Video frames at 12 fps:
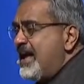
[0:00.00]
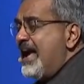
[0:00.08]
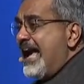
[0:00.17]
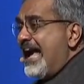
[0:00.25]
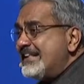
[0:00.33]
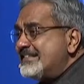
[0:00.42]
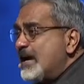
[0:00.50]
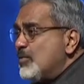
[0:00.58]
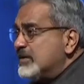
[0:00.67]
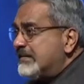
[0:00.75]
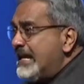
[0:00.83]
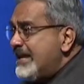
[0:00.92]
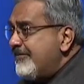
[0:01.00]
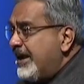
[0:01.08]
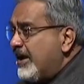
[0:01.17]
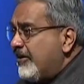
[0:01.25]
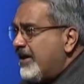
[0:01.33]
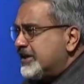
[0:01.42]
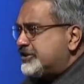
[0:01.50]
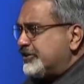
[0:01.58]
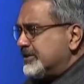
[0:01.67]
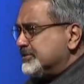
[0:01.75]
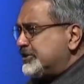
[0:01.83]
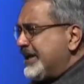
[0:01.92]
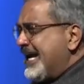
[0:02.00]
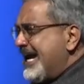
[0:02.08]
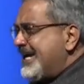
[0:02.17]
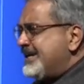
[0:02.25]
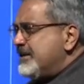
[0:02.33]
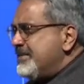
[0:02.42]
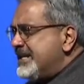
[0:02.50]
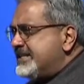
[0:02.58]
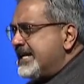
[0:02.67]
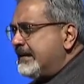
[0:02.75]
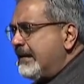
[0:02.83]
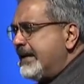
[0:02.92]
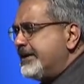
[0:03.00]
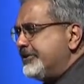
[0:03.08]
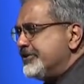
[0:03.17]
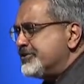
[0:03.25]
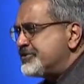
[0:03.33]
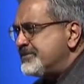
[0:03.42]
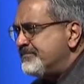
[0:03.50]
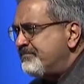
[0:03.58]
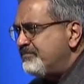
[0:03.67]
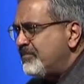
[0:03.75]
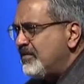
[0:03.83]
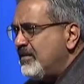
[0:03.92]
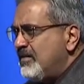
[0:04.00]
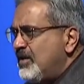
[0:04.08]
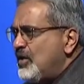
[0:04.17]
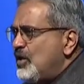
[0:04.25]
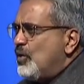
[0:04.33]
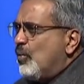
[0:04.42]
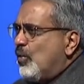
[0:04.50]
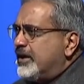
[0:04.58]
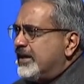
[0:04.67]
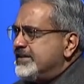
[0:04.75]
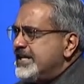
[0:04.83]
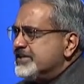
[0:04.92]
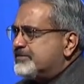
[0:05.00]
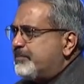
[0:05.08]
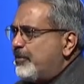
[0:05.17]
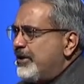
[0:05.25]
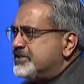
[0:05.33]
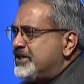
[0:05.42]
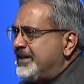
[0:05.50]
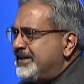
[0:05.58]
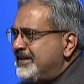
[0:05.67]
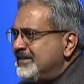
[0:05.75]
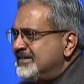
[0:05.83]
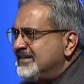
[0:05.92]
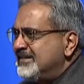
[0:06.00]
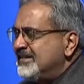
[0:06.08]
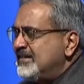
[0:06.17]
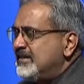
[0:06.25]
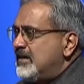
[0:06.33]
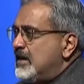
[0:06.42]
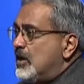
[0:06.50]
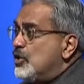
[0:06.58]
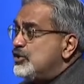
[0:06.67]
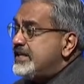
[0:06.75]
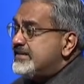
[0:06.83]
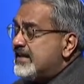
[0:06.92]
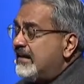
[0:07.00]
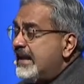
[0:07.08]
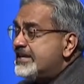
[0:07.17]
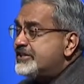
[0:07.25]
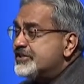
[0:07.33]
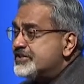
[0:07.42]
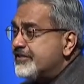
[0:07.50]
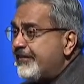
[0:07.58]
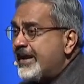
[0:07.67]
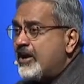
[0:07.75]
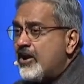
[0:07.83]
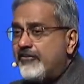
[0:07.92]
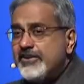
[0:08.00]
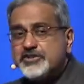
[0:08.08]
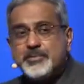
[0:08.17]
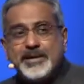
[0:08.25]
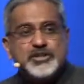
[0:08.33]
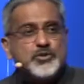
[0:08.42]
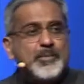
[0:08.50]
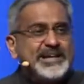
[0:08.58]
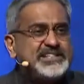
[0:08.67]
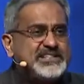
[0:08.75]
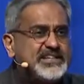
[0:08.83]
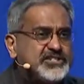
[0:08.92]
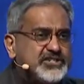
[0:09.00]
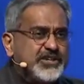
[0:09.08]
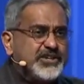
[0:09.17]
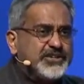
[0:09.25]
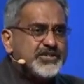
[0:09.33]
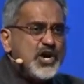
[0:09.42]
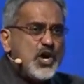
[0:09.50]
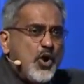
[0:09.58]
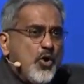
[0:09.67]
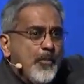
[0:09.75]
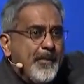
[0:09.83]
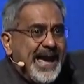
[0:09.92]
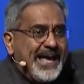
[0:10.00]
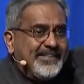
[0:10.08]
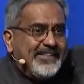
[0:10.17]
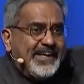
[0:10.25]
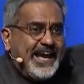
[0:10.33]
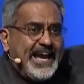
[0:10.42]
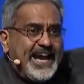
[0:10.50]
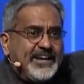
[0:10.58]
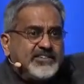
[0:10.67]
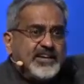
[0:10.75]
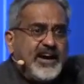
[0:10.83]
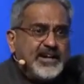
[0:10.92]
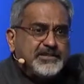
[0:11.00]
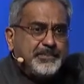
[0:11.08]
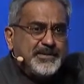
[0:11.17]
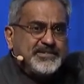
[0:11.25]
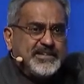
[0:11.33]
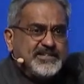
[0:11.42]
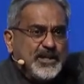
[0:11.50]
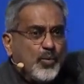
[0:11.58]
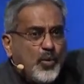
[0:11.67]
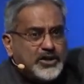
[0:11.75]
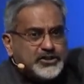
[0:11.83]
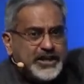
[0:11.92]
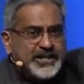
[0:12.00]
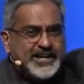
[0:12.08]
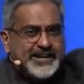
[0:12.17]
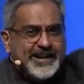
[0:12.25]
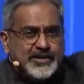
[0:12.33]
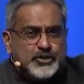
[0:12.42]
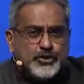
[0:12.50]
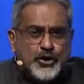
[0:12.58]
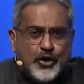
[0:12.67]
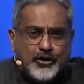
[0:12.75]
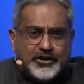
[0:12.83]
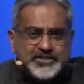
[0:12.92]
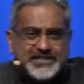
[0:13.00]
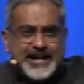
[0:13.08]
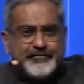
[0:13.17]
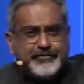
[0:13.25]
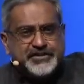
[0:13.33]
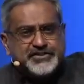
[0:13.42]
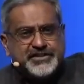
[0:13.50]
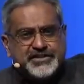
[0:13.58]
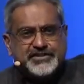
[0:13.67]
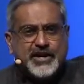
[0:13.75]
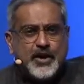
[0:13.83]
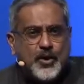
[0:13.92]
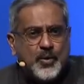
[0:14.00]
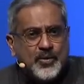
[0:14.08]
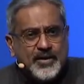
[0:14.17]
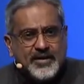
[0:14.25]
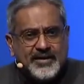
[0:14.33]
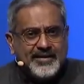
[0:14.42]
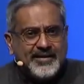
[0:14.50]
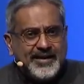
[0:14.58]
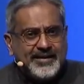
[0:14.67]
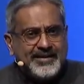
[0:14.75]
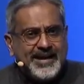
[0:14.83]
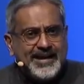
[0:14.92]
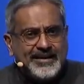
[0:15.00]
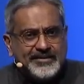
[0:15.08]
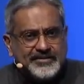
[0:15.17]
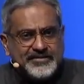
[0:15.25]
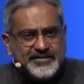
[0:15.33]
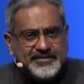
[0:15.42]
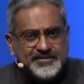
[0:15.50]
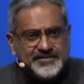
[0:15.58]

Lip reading: As I was leaving our ashram, she handed me 10 letters. What are these, pray tell? Oh, these are letters of encouragement to my sisters who man the AIDS hospices in Washington and New York, San Francisco, and Dallas.